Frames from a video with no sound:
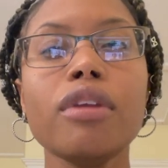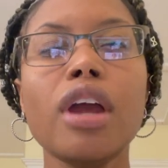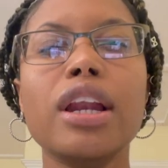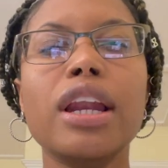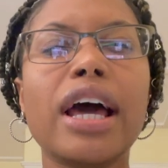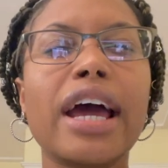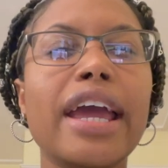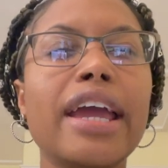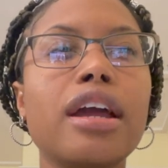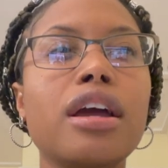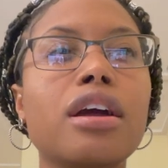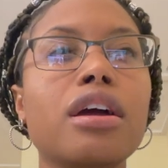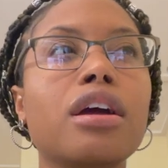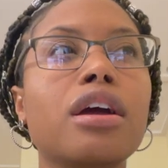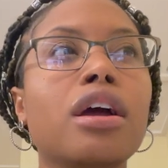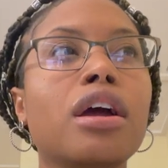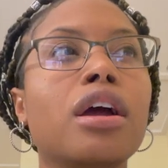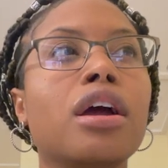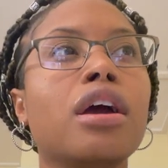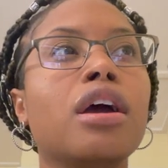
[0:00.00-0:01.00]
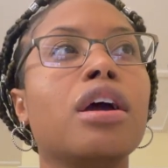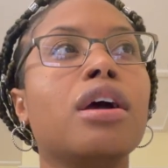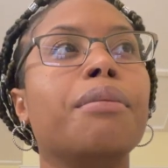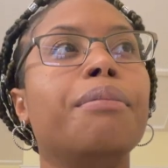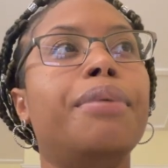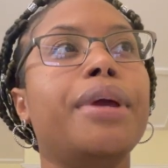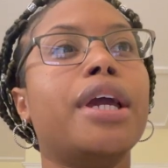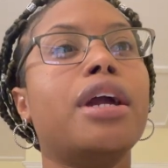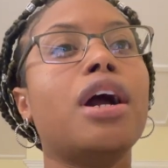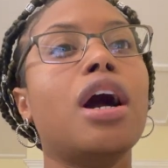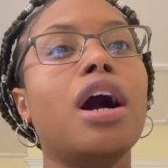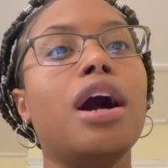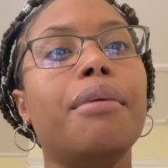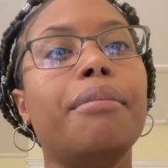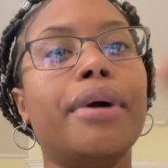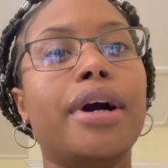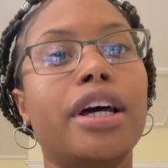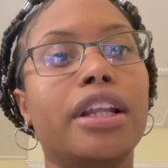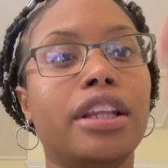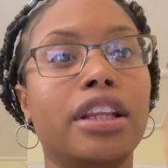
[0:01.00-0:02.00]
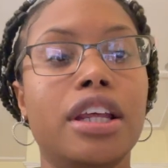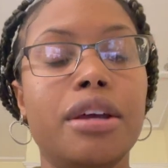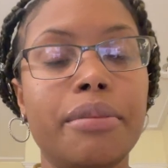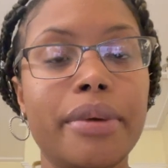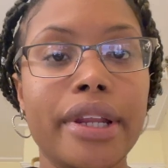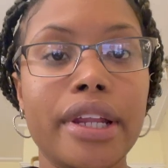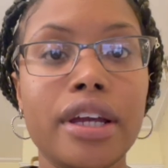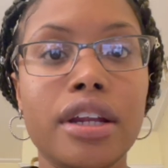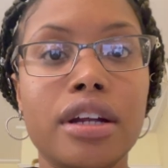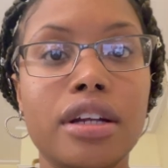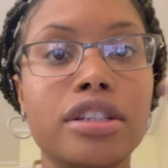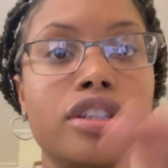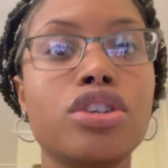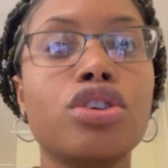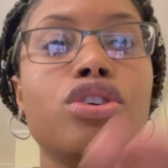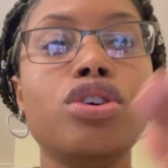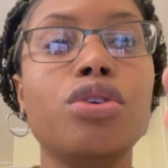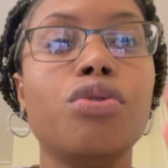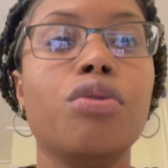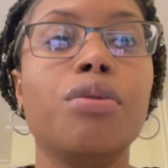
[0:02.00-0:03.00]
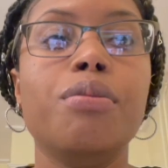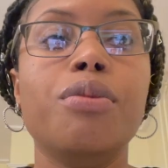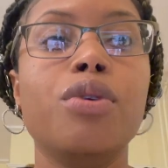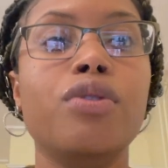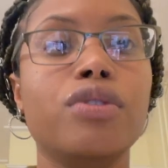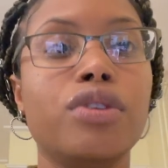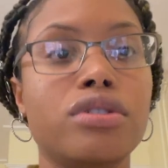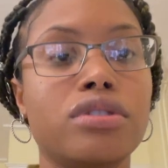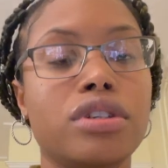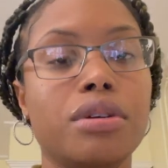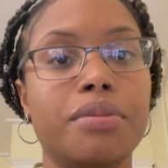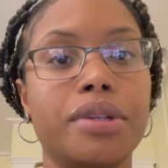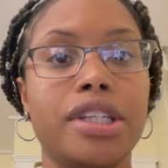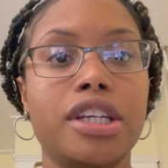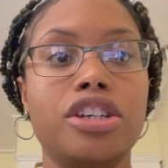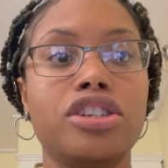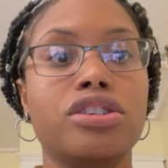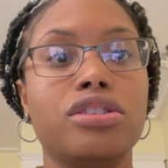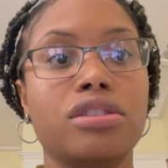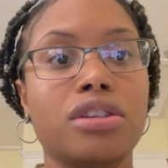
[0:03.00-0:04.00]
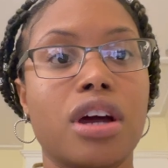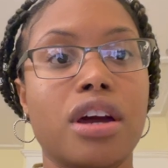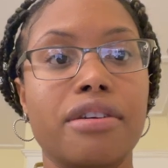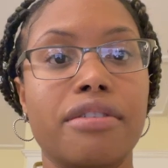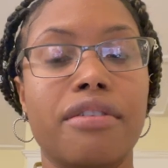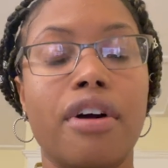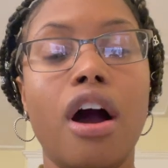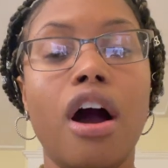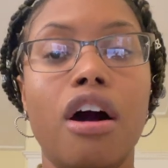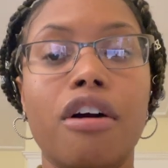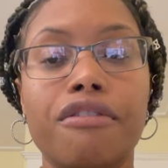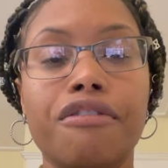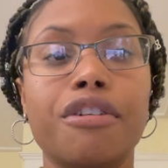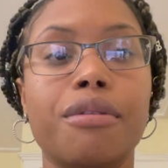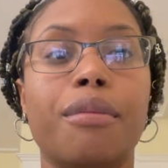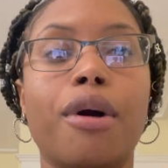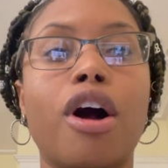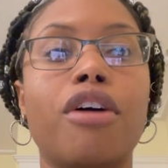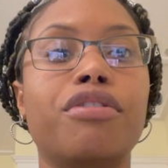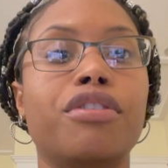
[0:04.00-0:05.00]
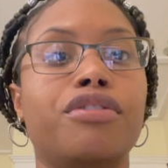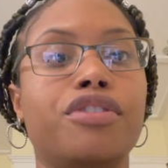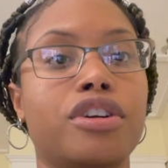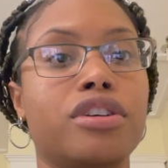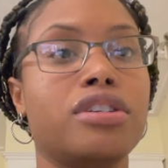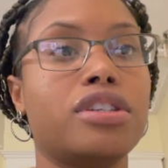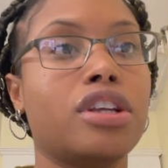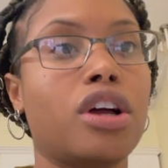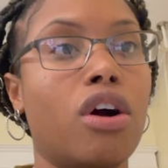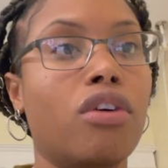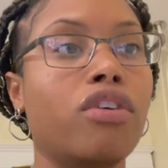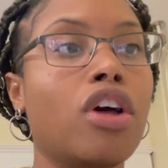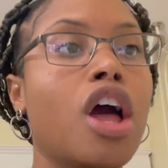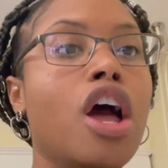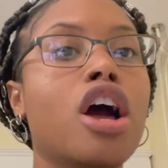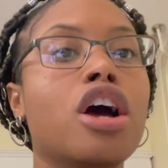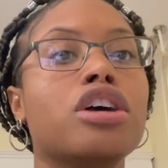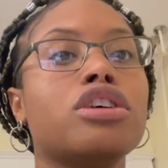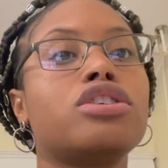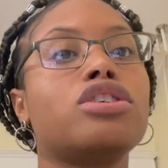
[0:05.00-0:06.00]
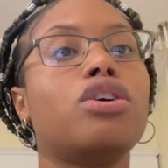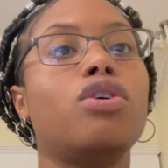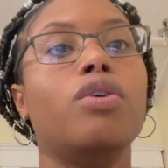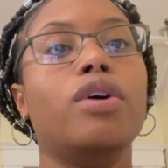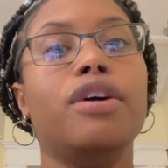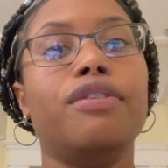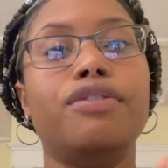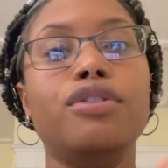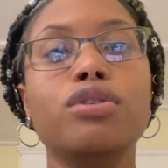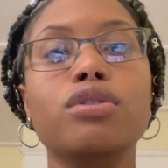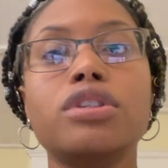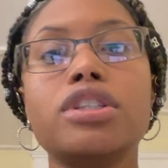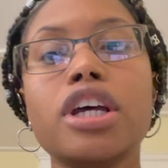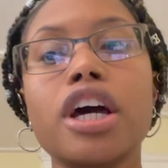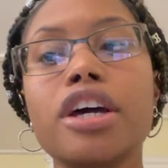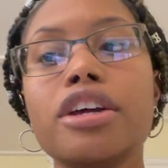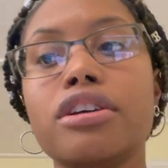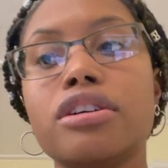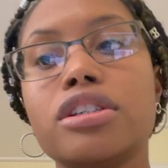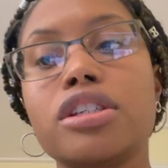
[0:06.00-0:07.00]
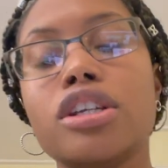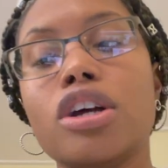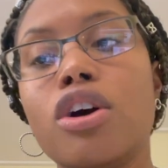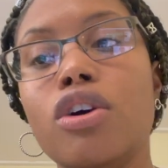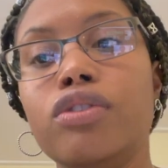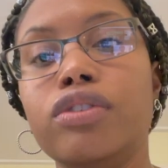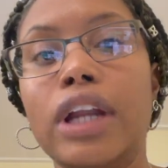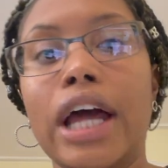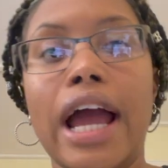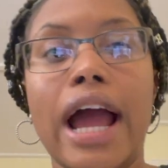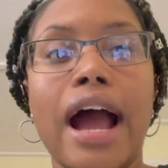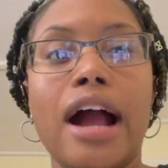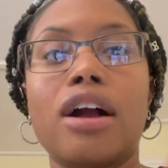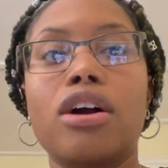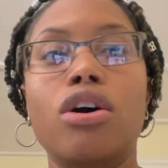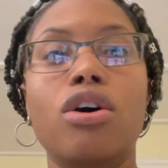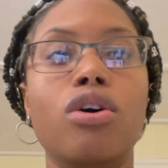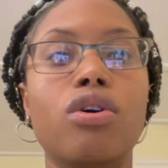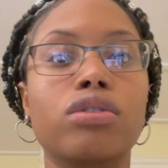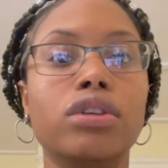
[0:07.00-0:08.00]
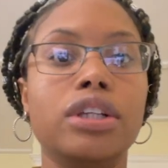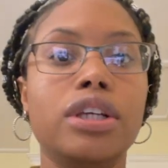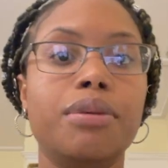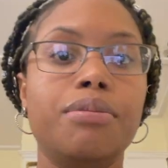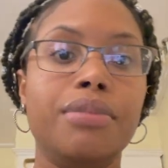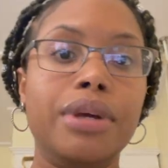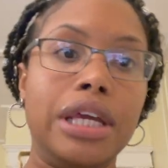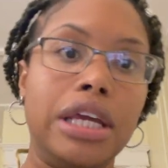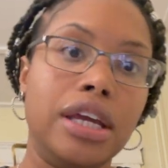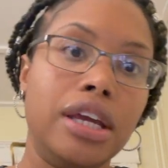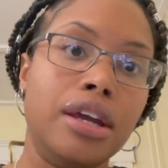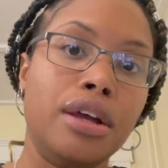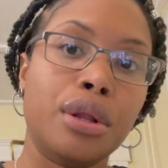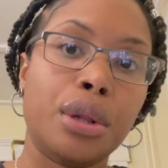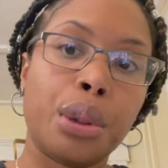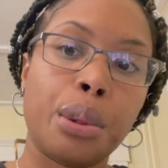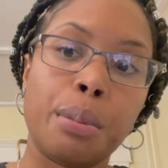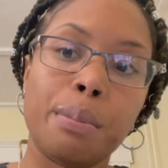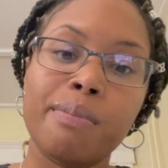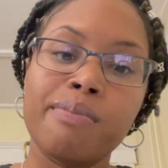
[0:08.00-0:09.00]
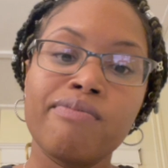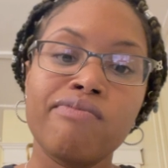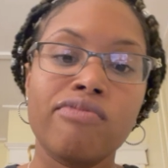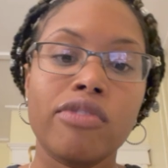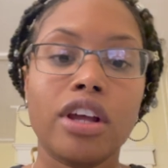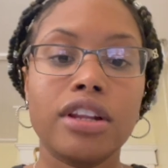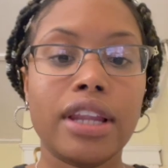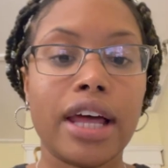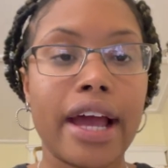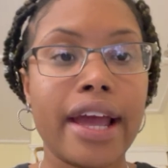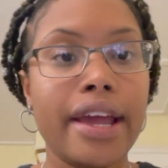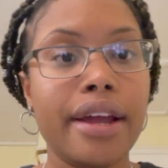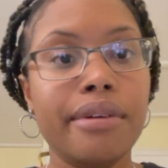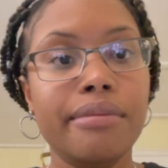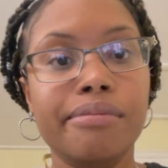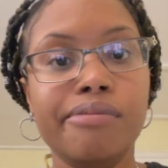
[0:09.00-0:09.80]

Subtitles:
like, become unlimited until you remove those limitations off of yourself. So if you tell yourself, like, I could only be like